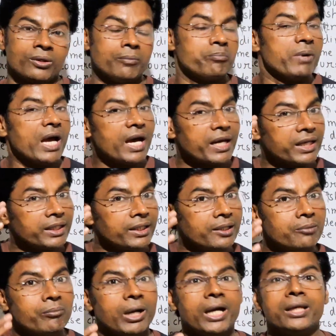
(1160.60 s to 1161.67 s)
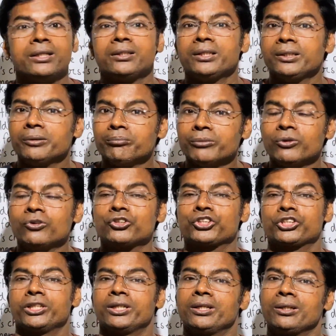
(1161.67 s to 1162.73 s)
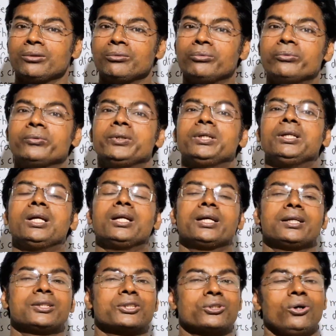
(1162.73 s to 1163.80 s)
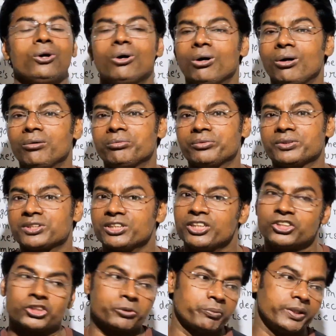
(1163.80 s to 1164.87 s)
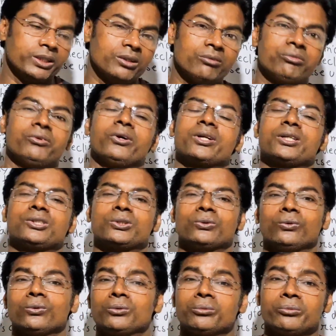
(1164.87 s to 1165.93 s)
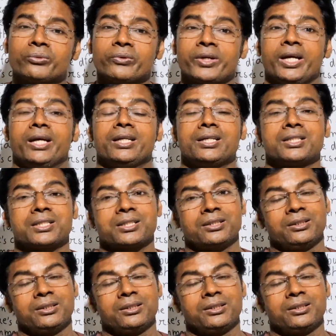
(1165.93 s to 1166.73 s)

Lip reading: bearing in mind the emotion and feelings of Shakespeare for his own friend,